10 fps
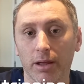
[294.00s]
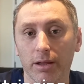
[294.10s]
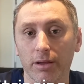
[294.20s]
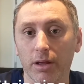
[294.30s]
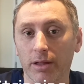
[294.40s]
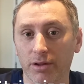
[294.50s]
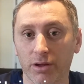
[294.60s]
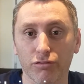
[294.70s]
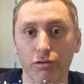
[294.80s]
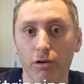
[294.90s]
As a
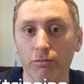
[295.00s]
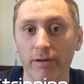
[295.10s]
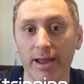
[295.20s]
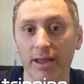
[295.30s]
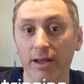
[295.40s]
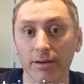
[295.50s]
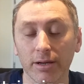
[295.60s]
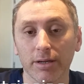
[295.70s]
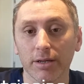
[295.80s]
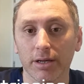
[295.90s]
control racket,
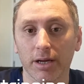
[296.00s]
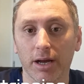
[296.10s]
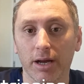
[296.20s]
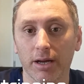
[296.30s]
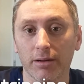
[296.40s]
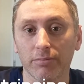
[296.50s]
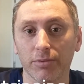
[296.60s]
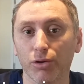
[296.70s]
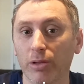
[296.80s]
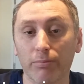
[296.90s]

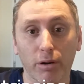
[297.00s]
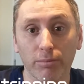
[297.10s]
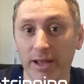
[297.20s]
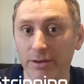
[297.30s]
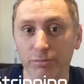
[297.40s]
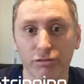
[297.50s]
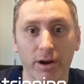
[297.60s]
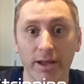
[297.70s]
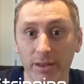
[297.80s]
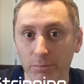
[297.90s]
you'll probably end up trying to
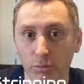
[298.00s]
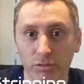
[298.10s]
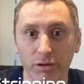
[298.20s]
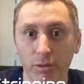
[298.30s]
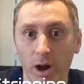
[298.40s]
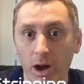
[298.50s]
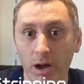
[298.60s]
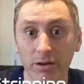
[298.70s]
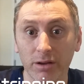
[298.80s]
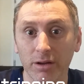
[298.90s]
hit the ball too
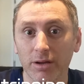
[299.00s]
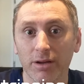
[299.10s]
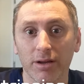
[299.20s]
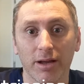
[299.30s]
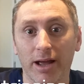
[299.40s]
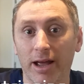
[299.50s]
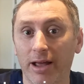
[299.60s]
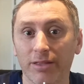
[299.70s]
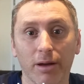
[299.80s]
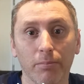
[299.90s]
hard,
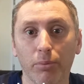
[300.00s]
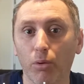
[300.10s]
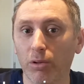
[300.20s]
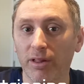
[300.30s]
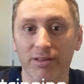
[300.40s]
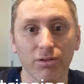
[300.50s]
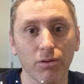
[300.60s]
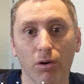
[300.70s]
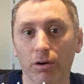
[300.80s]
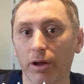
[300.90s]
and that ball is
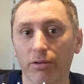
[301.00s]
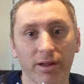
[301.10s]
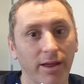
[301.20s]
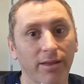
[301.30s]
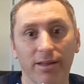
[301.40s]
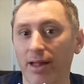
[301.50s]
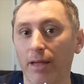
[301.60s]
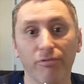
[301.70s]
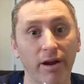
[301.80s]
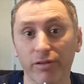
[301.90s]
not going to get the same
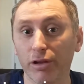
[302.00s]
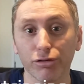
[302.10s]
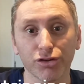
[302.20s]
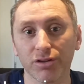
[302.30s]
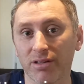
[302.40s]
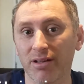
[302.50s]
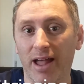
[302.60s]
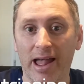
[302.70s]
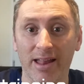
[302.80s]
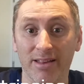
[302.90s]
revolutions
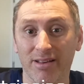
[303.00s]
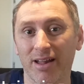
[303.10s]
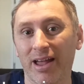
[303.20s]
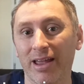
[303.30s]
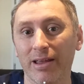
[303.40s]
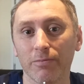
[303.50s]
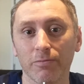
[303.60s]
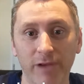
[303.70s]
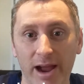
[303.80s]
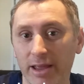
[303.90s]
as a racket